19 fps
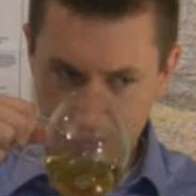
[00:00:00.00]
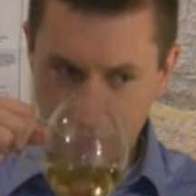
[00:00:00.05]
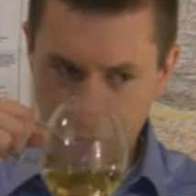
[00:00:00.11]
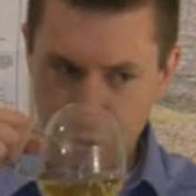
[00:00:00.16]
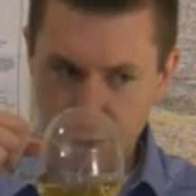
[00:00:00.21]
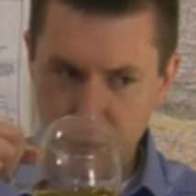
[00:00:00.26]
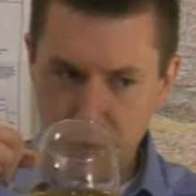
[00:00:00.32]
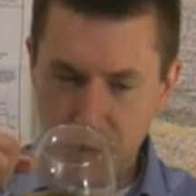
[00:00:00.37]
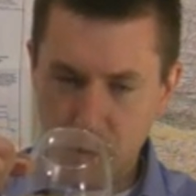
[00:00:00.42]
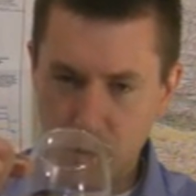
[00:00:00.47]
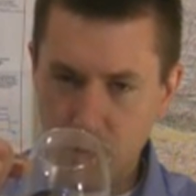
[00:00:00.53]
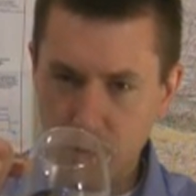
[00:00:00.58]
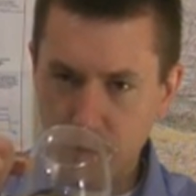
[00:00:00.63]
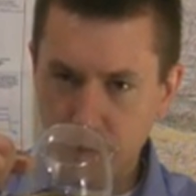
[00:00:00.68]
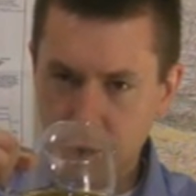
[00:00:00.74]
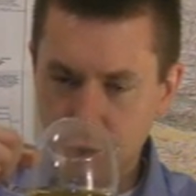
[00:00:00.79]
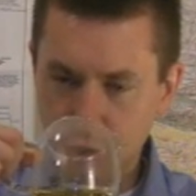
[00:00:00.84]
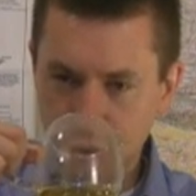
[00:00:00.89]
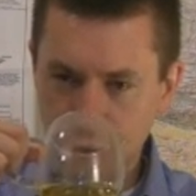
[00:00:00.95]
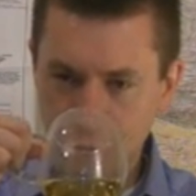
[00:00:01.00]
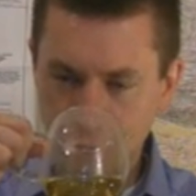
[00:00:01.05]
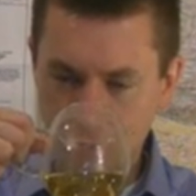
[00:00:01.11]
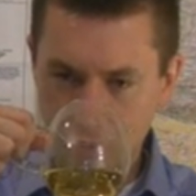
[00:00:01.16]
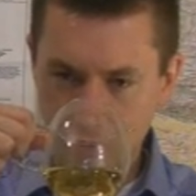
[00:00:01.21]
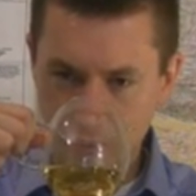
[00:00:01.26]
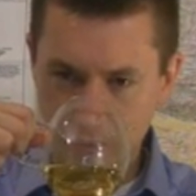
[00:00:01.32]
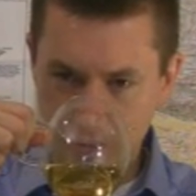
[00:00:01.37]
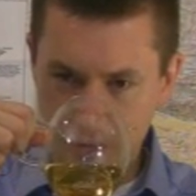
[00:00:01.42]
Moving over towards
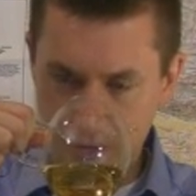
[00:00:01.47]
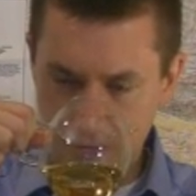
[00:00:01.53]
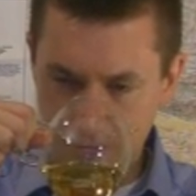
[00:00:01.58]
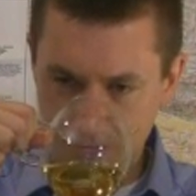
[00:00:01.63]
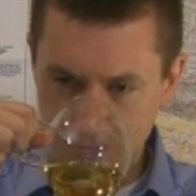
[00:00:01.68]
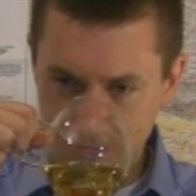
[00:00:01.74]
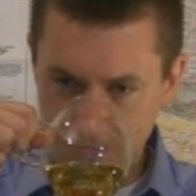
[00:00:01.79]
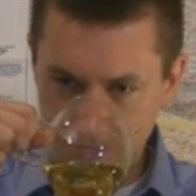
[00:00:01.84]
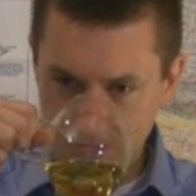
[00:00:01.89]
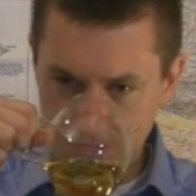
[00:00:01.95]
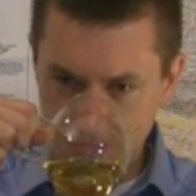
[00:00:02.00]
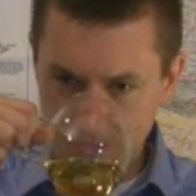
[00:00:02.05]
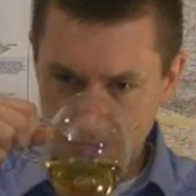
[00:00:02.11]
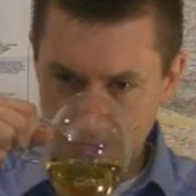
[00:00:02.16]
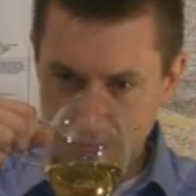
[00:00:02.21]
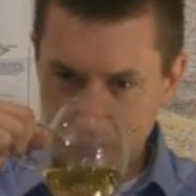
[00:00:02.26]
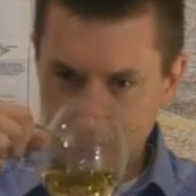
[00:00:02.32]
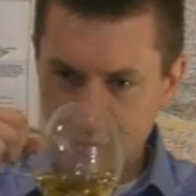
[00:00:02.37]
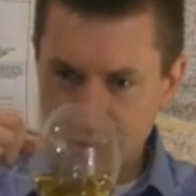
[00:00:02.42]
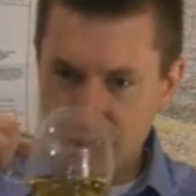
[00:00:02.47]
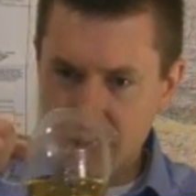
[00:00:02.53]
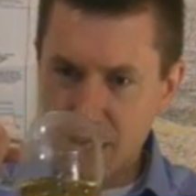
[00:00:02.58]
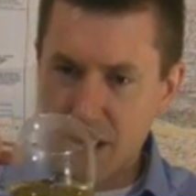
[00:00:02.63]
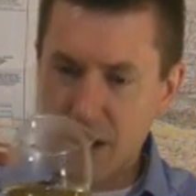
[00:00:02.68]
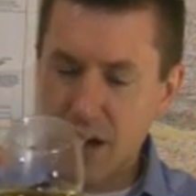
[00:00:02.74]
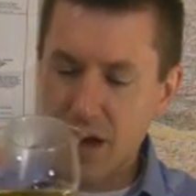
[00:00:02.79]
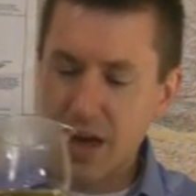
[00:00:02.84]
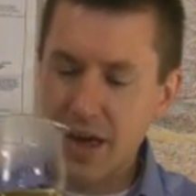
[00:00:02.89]
more of
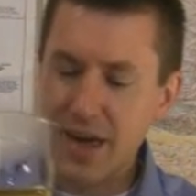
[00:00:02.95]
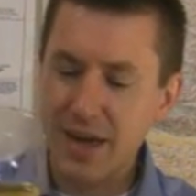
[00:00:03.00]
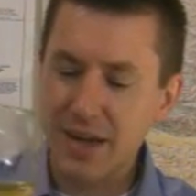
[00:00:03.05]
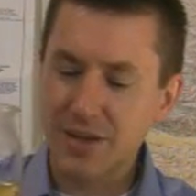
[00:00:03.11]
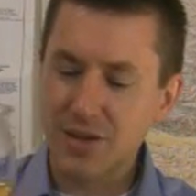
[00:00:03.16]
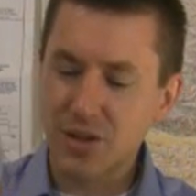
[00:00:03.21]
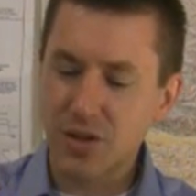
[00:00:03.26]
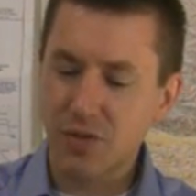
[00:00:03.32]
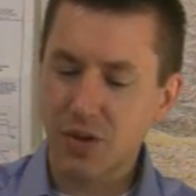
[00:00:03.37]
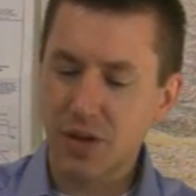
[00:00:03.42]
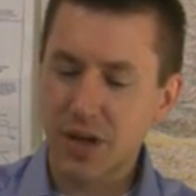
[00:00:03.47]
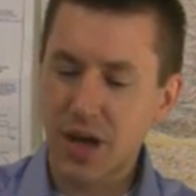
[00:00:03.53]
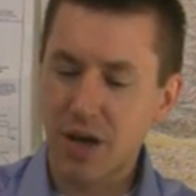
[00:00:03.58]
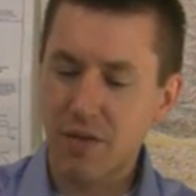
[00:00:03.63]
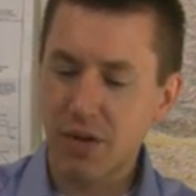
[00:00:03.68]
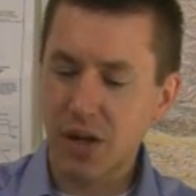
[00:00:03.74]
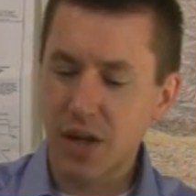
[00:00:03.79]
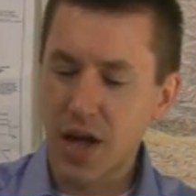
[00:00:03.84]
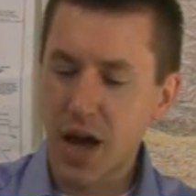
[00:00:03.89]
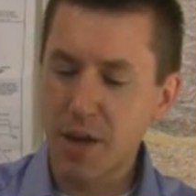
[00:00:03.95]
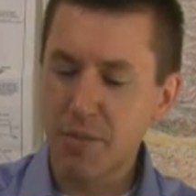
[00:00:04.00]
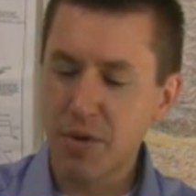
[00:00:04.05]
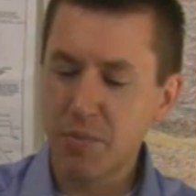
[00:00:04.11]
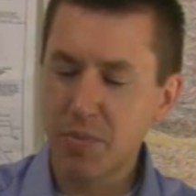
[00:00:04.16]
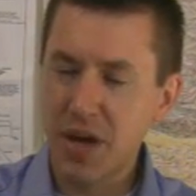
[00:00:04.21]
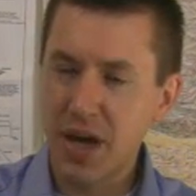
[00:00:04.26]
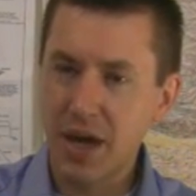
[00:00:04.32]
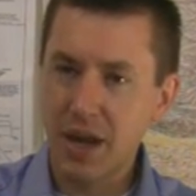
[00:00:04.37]
a hint of a kind of a
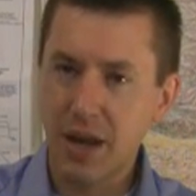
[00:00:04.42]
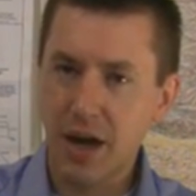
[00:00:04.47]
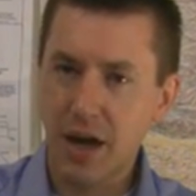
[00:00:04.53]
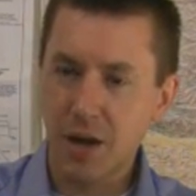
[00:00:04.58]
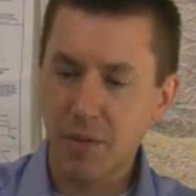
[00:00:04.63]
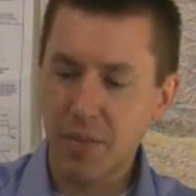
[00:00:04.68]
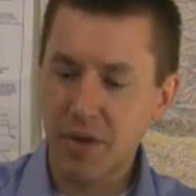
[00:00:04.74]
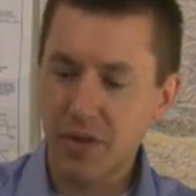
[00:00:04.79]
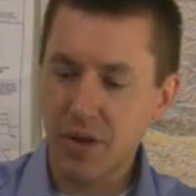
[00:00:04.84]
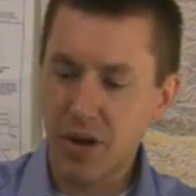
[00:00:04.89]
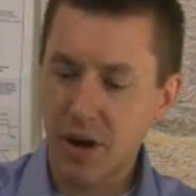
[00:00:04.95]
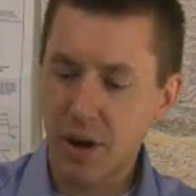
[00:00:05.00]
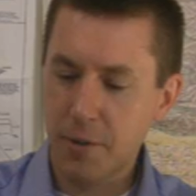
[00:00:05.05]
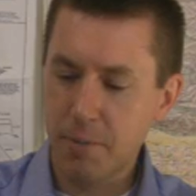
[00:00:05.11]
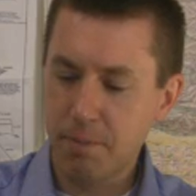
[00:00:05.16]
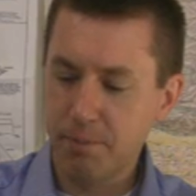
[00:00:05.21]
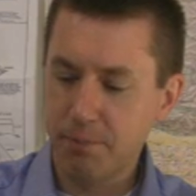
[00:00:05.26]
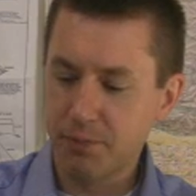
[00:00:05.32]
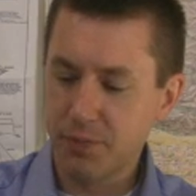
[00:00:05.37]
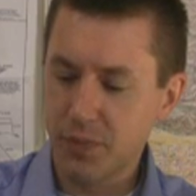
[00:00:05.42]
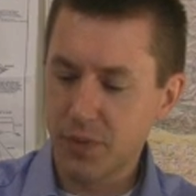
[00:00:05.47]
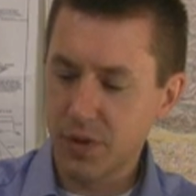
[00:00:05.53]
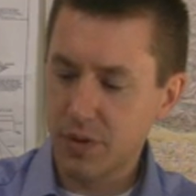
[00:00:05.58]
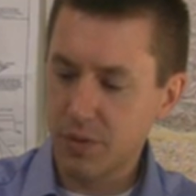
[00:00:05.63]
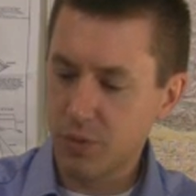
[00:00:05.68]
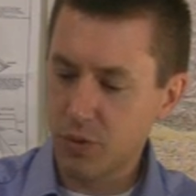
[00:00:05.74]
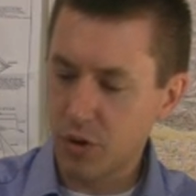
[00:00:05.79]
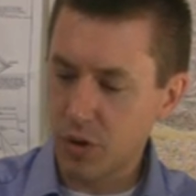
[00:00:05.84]
lima bean element there.
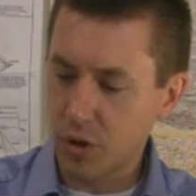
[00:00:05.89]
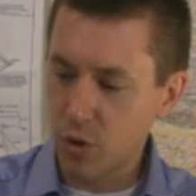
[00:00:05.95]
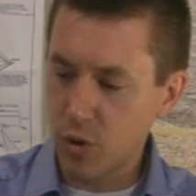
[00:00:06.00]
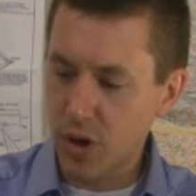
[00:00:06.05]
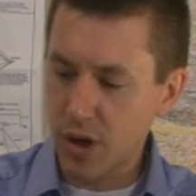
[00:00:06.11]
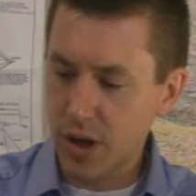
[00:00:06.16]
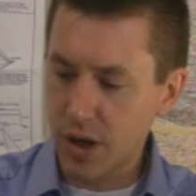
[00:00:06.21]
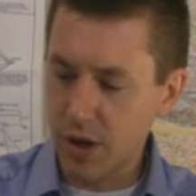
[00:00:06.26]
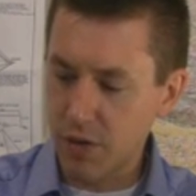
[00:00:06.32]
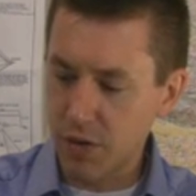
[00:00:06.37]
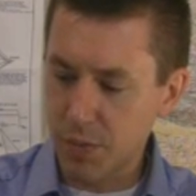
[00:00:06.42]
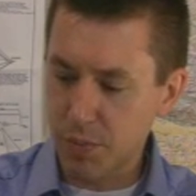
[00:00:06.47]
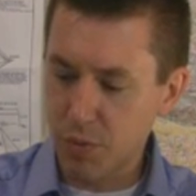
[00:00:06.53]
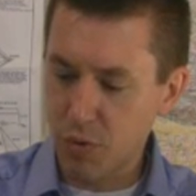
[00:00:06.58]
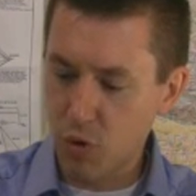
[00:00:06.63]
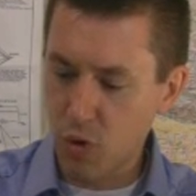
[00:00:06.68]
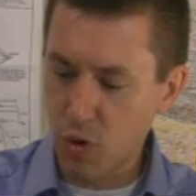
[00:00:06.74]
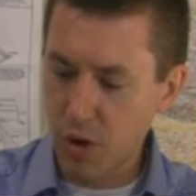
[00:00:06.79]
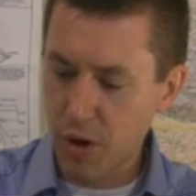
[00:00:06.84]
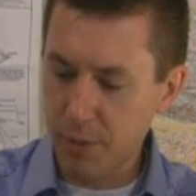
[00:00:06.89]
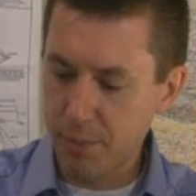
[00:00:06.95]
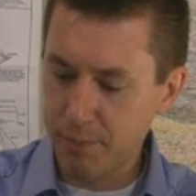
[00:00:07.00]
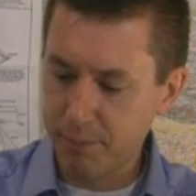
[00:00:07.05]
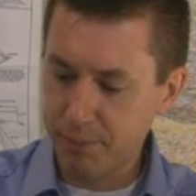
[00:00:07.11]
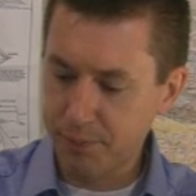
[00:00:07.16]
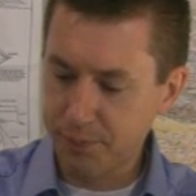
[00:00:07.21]
I'm going to go ahead and give it a pour.